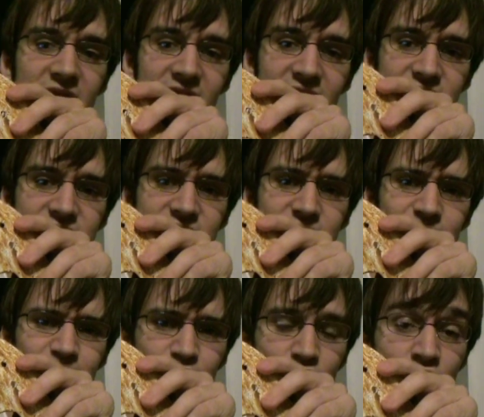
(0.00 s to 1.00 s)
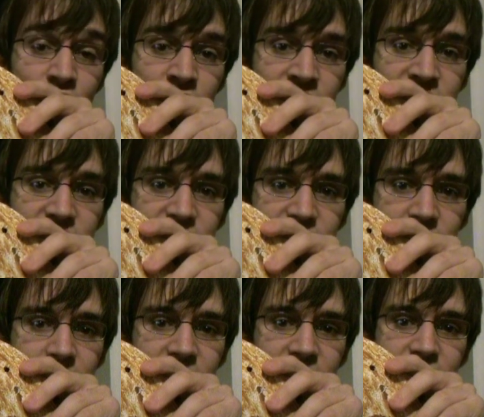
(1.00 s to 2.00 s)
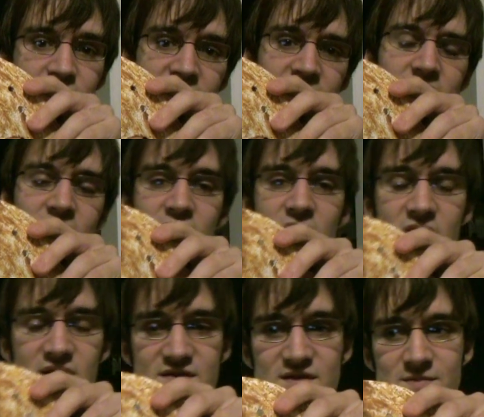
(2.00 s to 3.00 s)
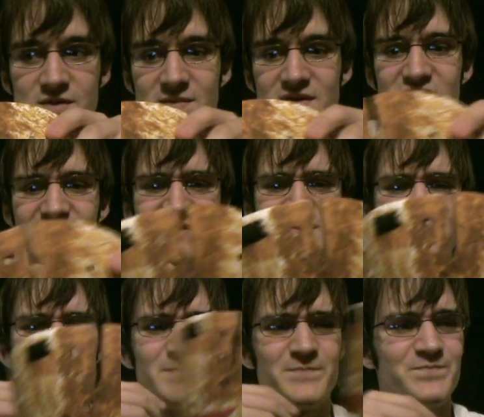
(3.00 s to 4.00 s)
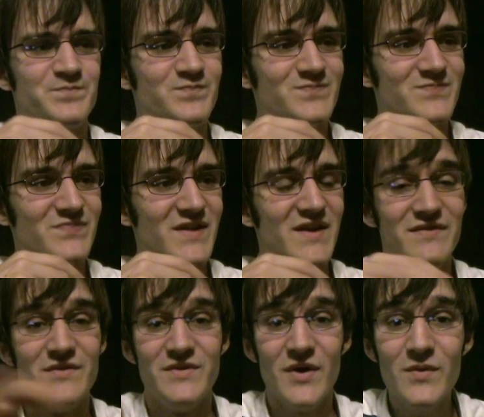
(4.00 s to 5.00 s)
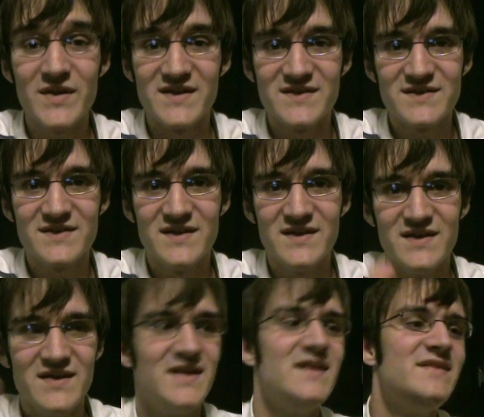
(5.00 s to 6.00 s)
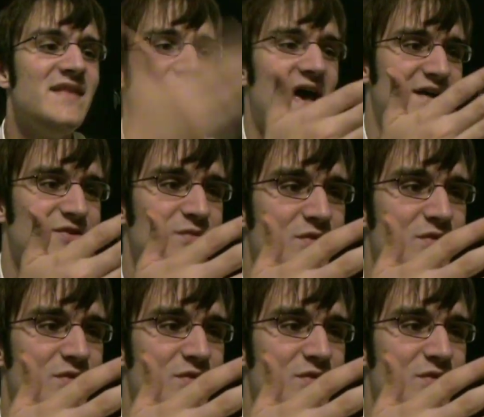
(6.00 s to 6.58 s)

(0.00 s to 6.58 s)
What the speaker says: axe wound from part 3 simply because, if you notice, he gets the axe